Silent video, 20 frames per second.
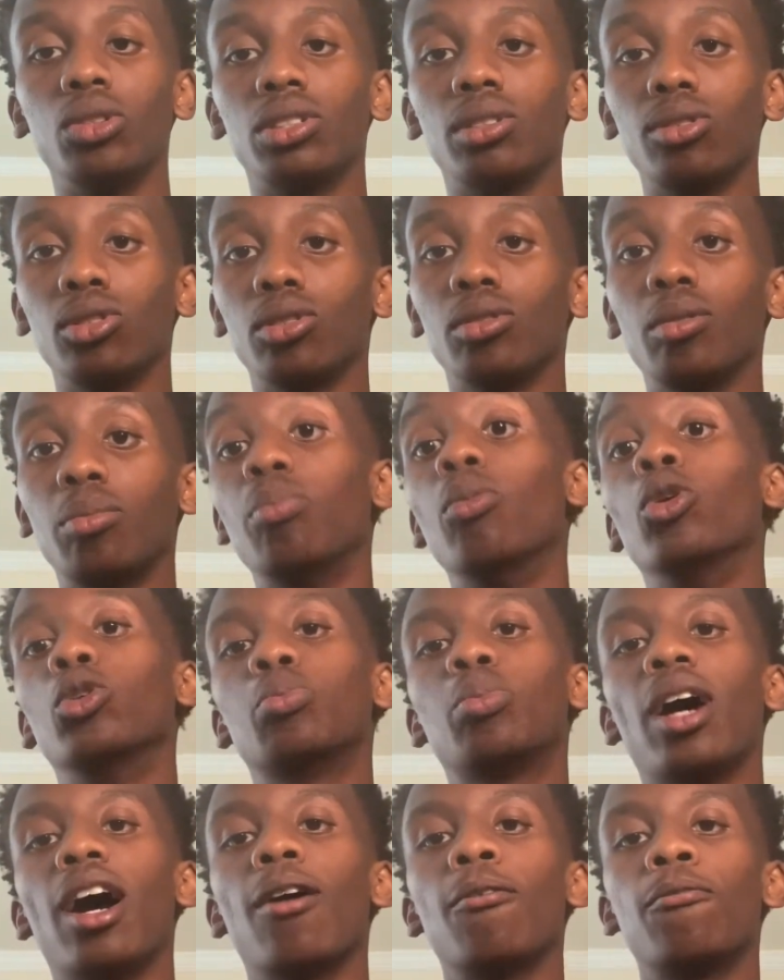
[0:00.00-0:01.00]
Those are the most
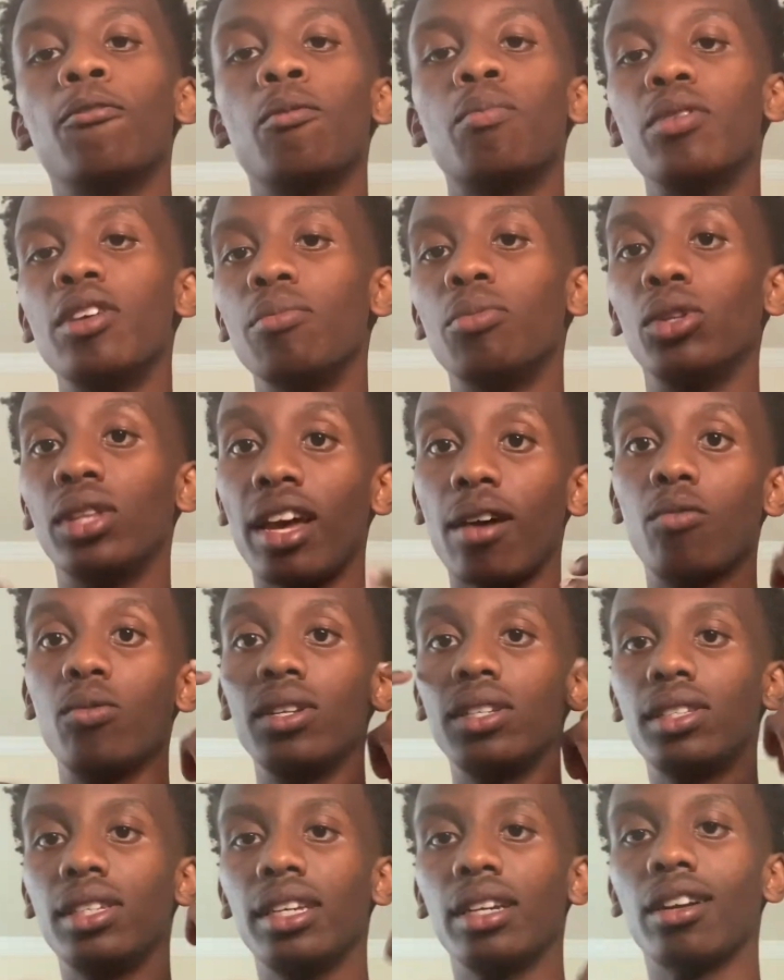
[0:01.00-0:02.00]
powerful people that we
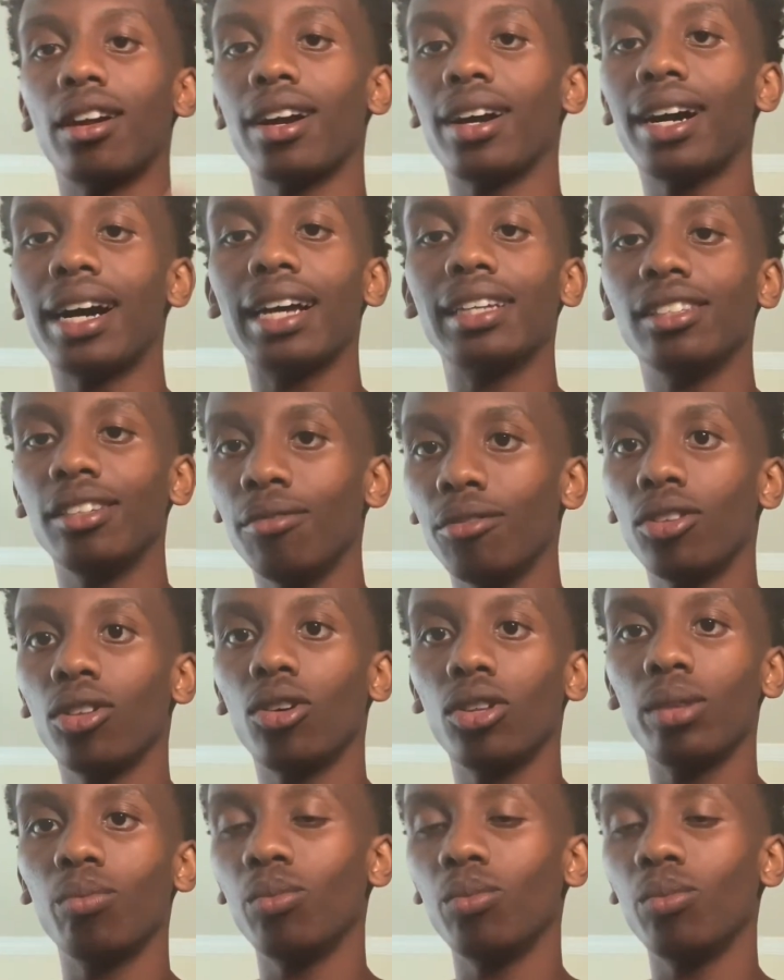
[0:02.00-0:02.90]
see in our eyes. Even though